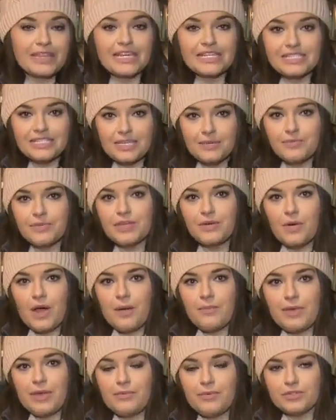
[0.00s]
They simply
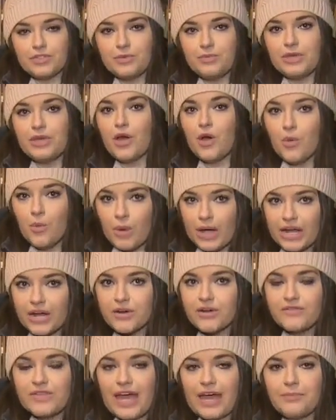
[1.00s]
want people to be
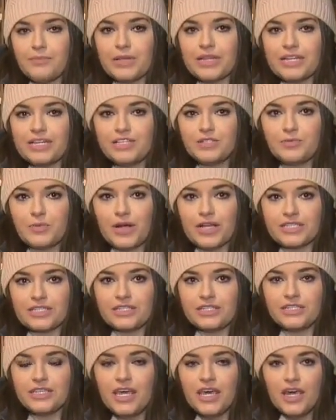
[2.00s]
aware of that police
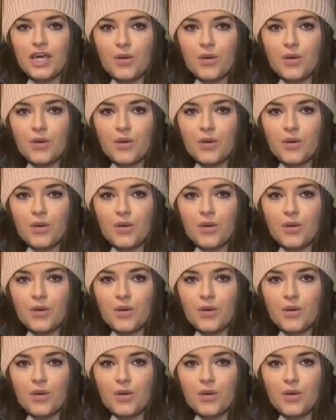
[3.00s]
presence.